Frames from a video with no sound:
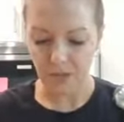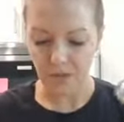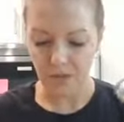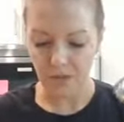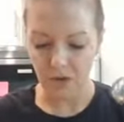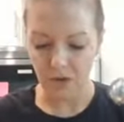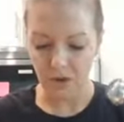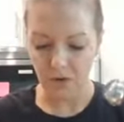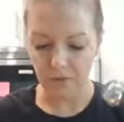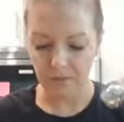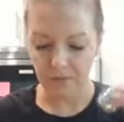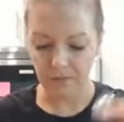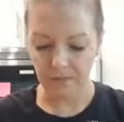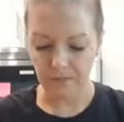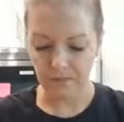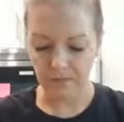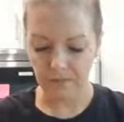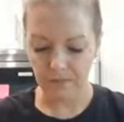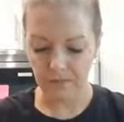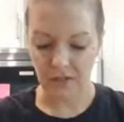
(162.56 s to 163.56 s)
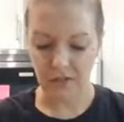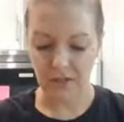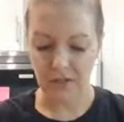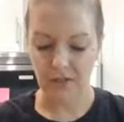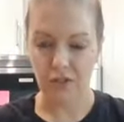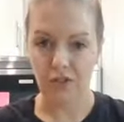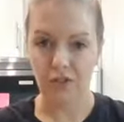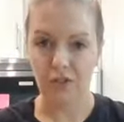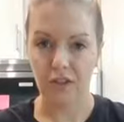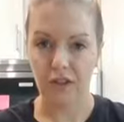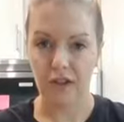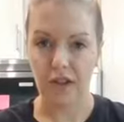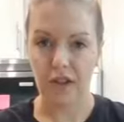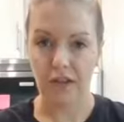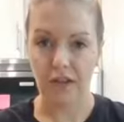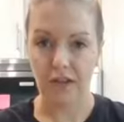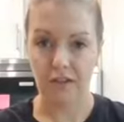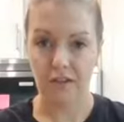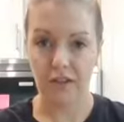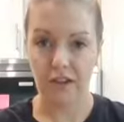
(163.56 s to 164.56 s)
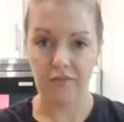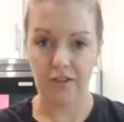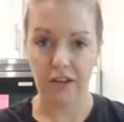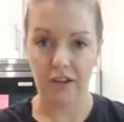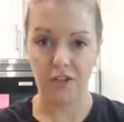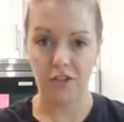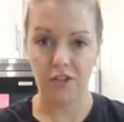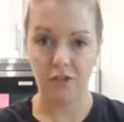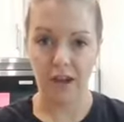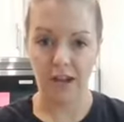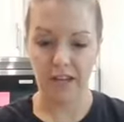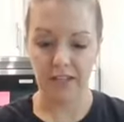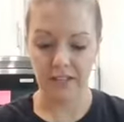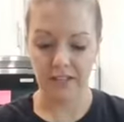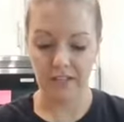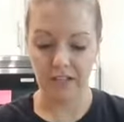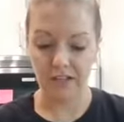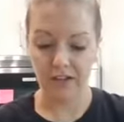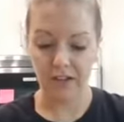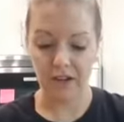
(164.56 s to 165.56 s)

So I've got 2 eggs in here,